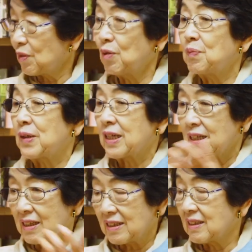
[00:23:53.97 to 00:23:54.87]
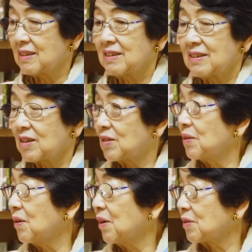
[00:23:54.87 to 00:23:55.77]
opening the
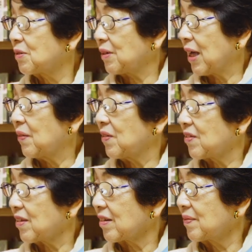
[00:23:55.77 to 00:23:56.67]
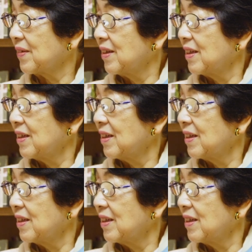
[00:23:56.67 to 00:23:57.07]
door to everything.